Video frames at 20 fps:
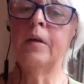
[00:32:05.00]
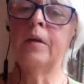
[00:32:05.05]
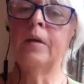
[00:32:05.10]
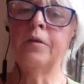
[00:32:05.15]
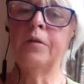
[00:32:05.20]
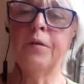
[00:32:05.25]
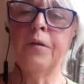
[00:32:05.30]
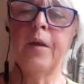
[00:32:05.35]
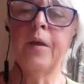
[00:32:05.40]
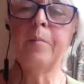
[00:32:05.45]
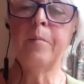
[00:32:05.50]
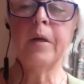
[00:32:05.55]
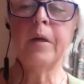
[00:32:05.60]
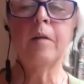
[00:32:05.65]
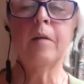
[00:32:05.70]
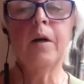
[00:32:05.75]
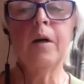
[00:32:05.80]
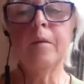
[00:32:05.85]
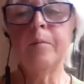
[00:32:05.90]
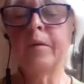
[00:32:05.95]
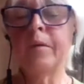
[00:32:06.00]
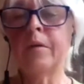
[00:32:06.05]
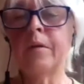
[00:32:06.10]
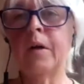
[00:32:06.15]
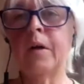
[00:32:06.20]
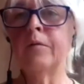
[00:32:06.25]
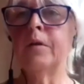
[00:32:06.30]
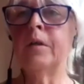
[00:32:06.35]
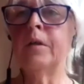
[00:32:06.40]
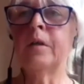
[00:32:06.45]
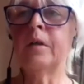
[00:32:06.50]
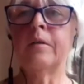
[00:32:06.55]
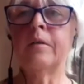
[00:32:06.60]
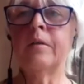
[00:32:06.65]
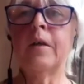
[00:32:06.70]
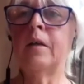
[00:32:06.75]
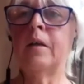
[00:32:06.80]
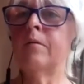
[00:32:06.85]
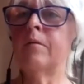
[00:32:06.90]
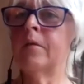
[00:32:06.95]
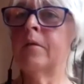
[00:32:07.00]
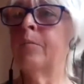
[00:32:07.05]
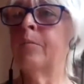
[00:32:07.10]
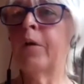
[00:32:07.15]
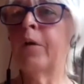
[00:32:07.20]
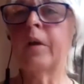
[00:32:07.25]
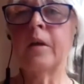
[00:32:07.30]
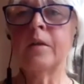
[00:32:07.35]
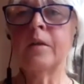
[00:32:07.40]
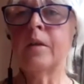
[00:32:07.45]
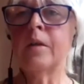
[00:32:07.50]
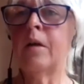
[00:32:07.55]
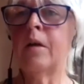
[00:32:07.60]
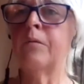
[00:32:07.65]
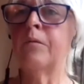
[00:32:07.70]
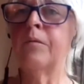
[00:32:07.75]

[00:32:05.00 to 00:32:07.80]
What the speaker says: you then become hypothyroid, and that can bring its